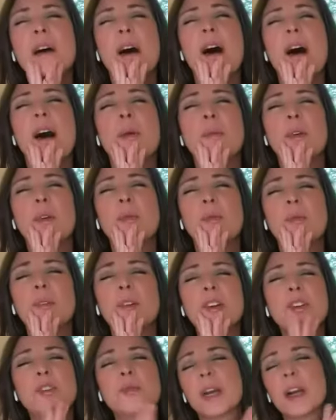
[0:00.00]

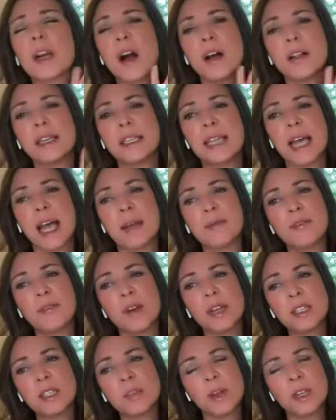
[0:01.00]
could you recall a time for
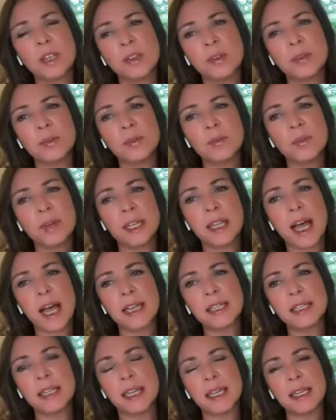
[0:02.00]
us when you
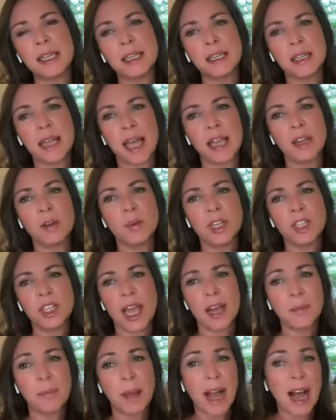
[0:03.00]
realized that language
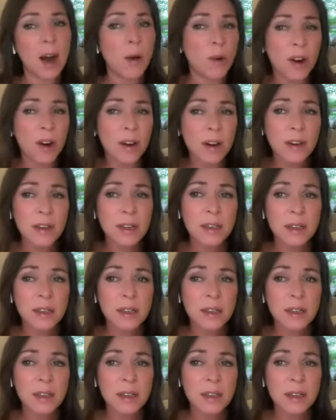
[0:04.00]
had power?